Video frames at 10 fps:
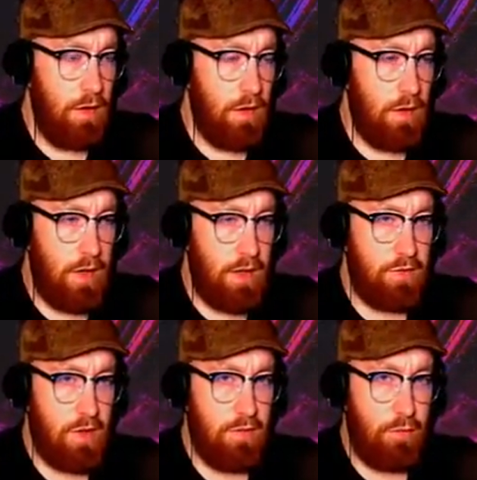uh,
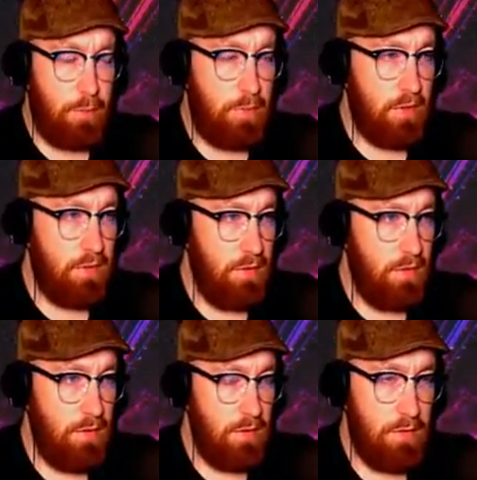Jack the Ripper, I think.
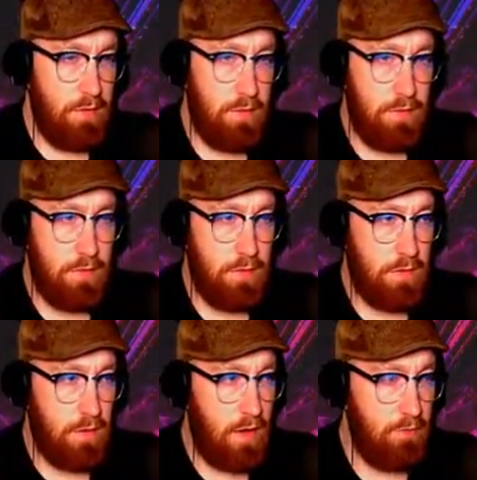I've